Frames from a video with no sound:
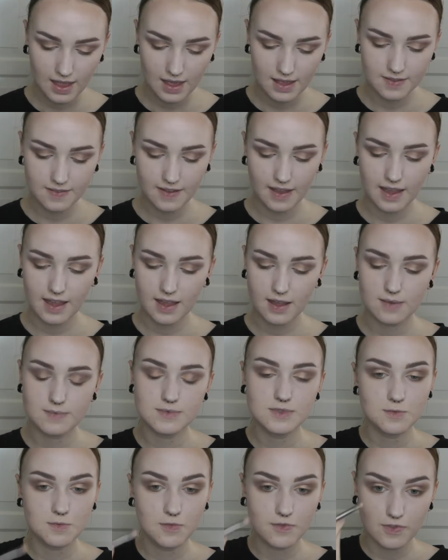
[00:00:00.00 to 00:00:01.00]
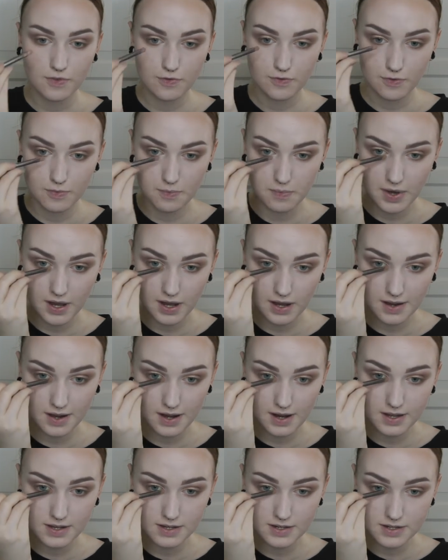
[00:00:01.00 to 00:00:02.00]
And taking up some of the Vermeer
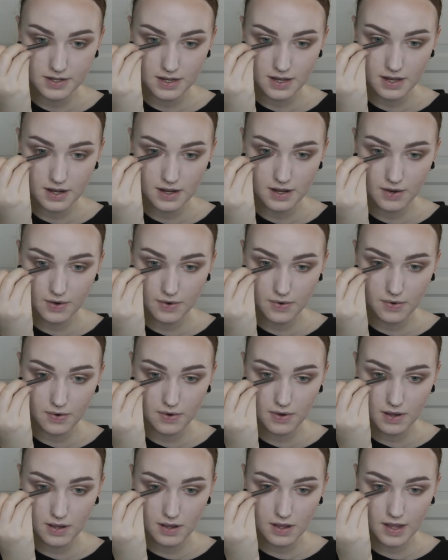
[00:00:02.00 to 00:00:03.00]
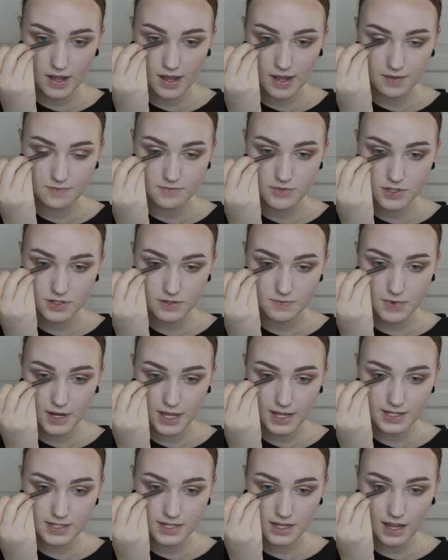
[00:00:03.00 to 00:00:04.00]
eyeshadow, I'm just
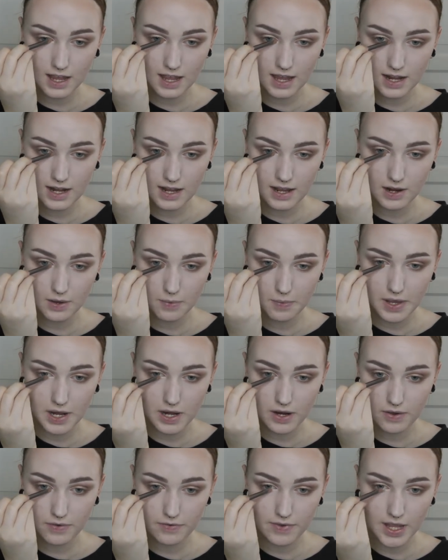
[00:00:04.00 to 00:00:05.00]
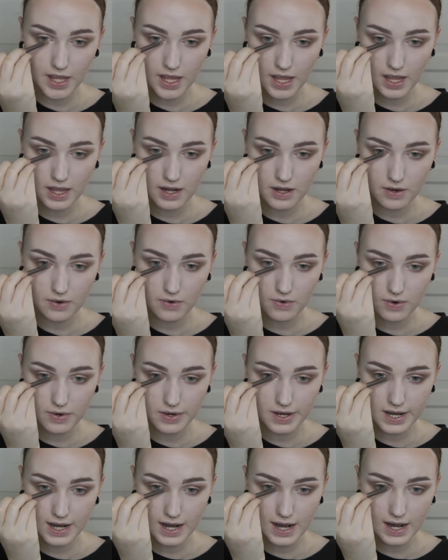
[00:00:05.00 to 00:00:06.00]
placing a little bit of an inner
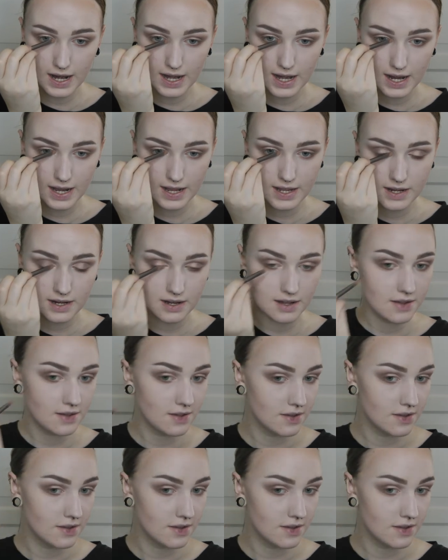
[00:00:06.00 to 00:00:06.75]
corner highlight.